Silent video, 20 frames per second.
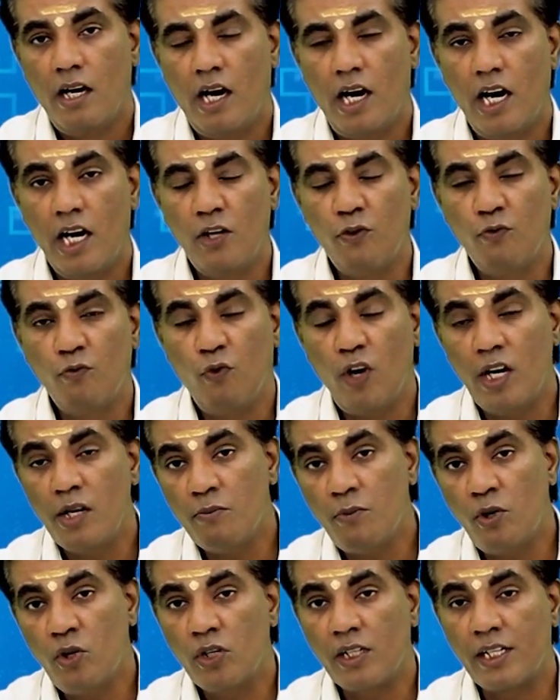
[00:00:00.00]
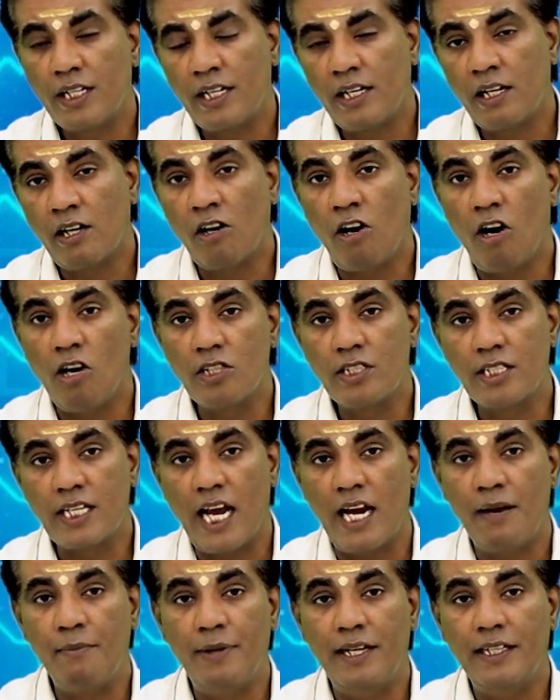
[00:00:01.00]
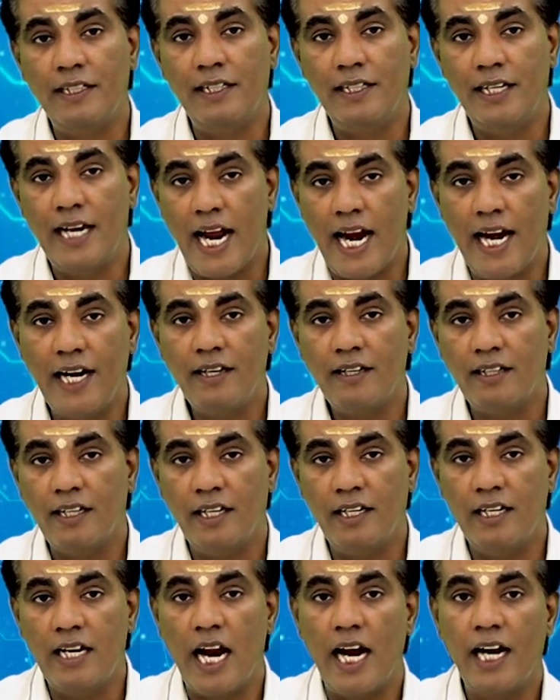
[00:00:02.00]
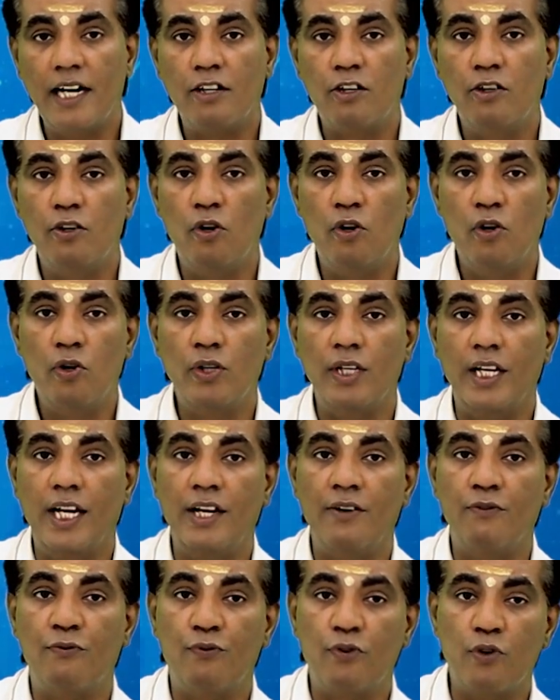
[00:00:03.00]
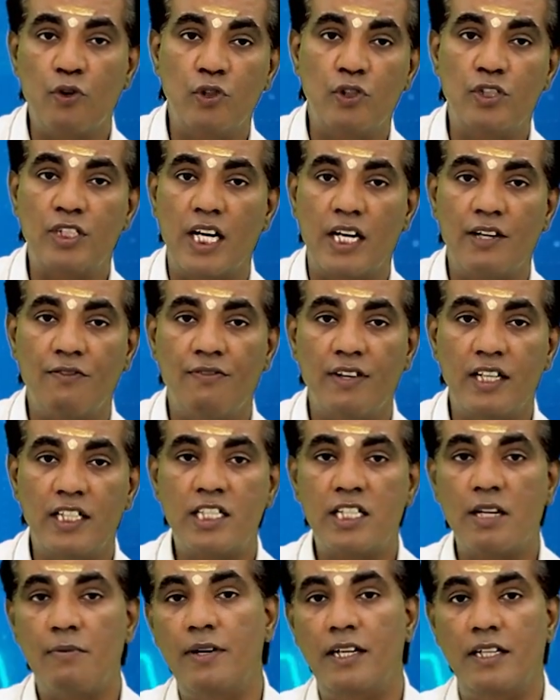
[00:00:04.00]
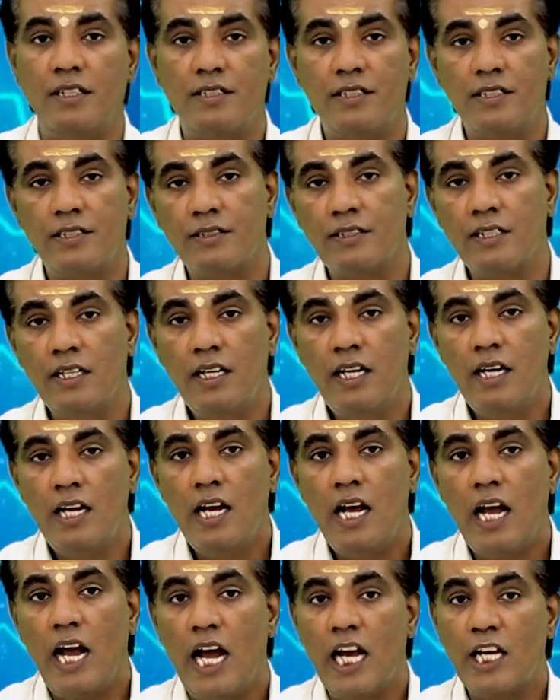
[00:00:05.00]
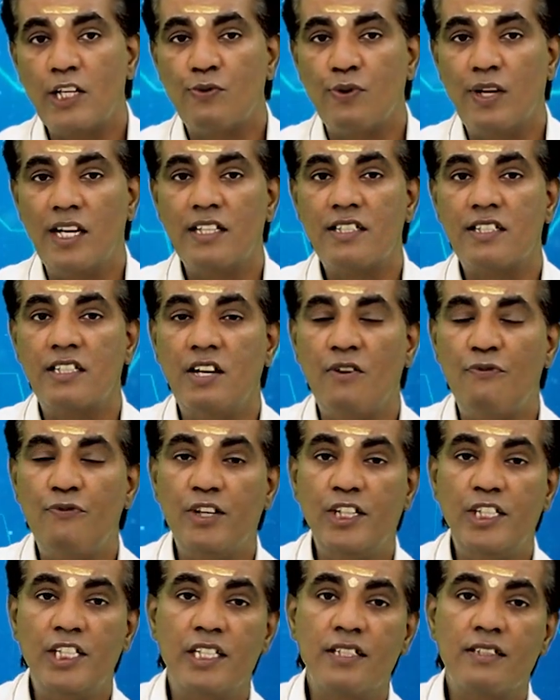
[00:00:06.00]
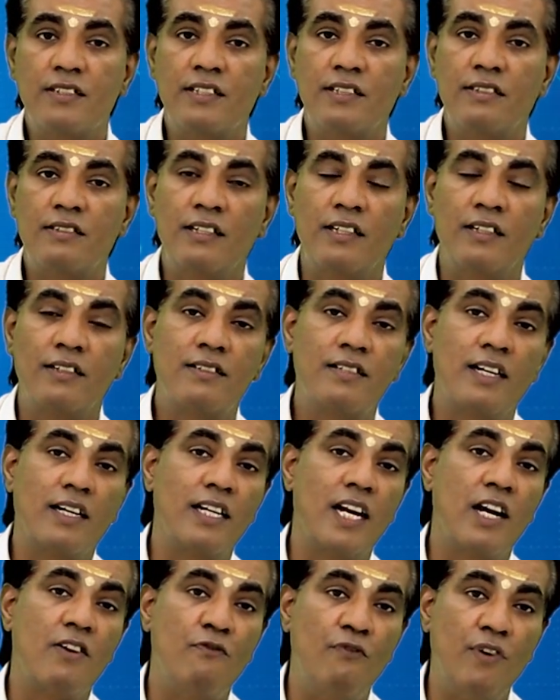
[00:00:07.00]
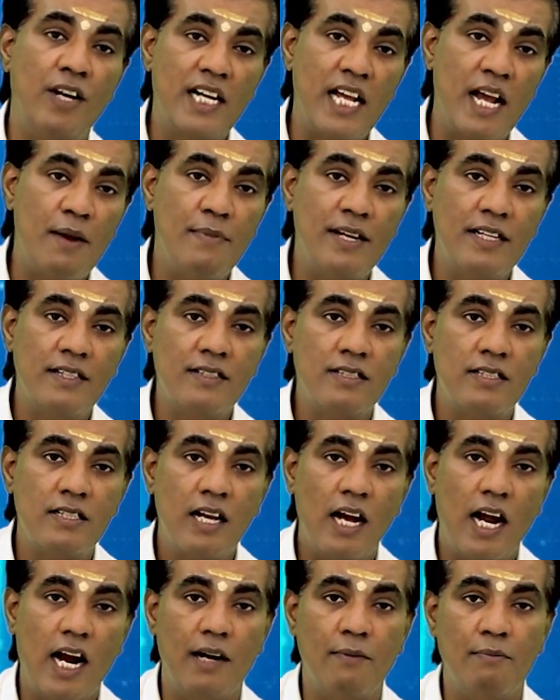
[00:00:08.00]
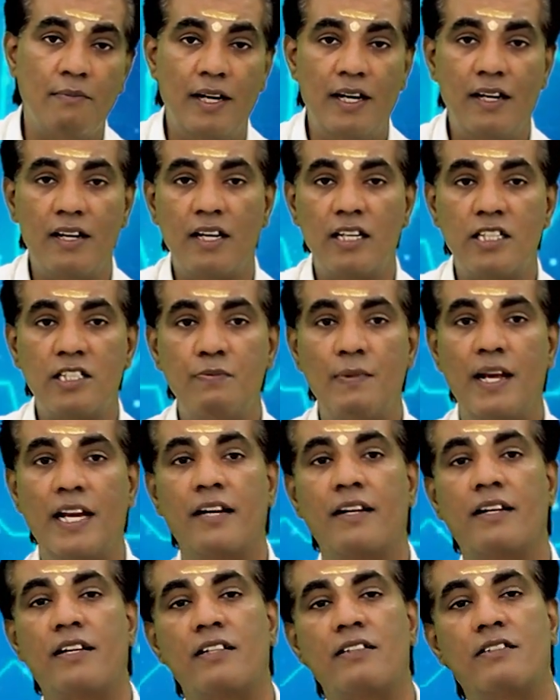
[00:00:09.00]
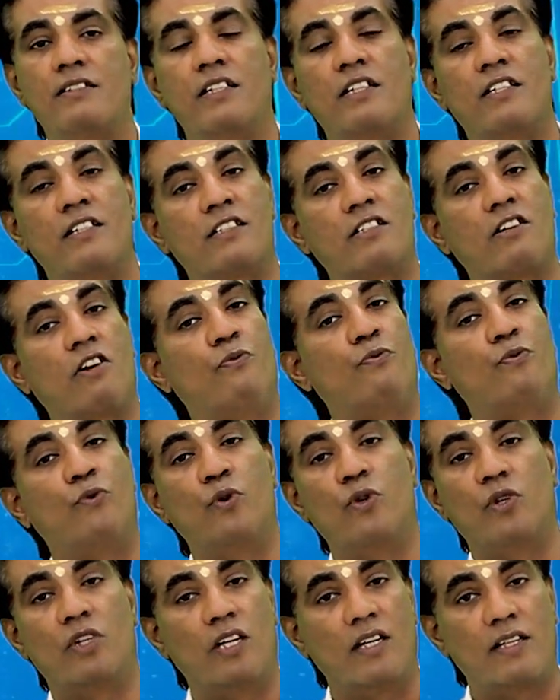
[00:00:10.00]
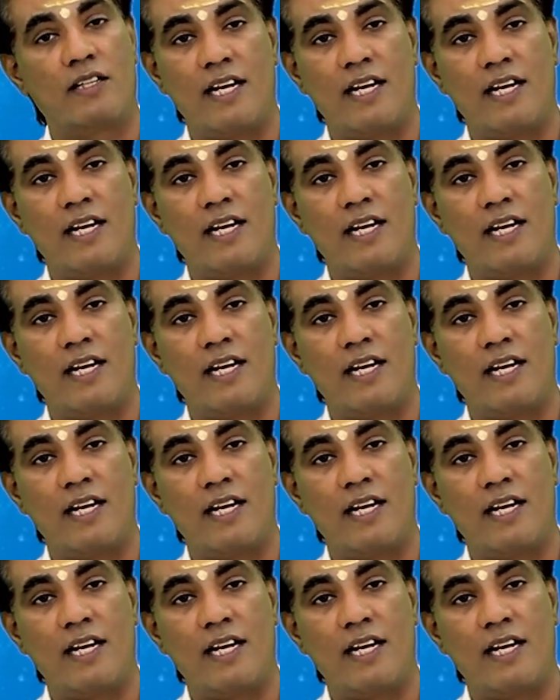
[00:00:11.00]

And one more cause can be the diet. A diet low in fruits and vegetables, as well as deficiencies in certain vitamins and minerals, may increase the risk of oral